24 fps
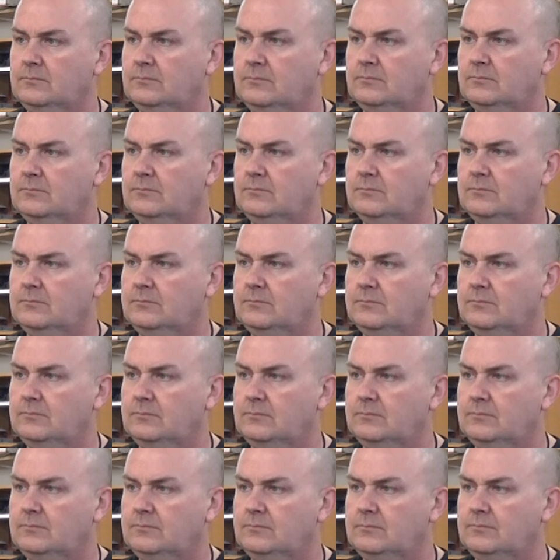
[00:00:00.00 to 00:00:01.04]

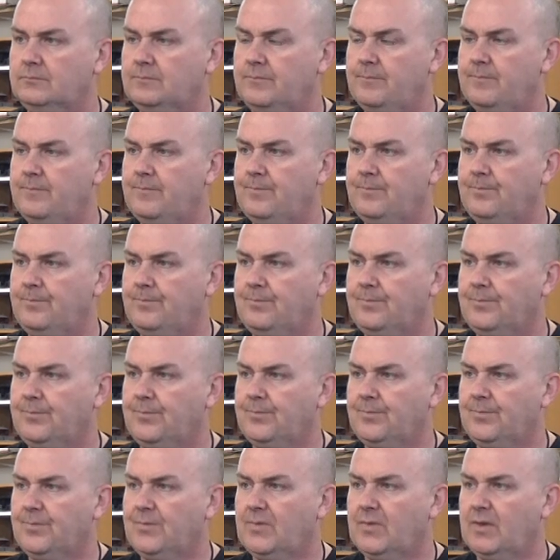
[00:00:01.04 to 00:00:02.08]

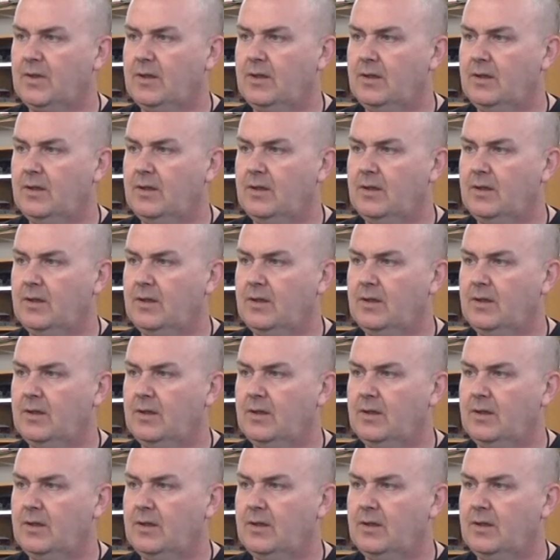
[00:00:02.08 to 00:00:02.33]
[no speech]